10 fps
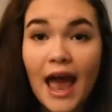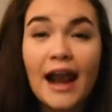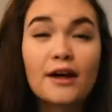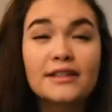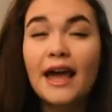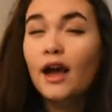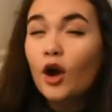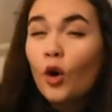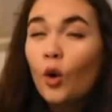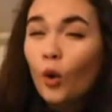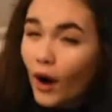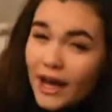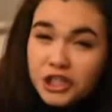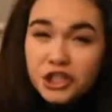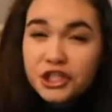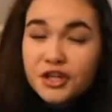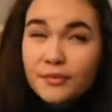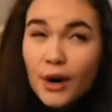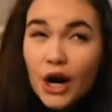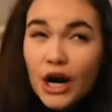and I was like,
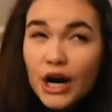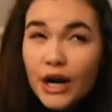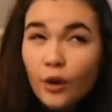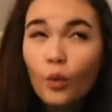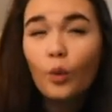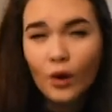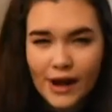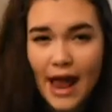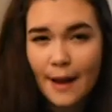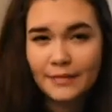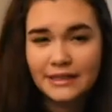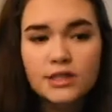question mark, what happened?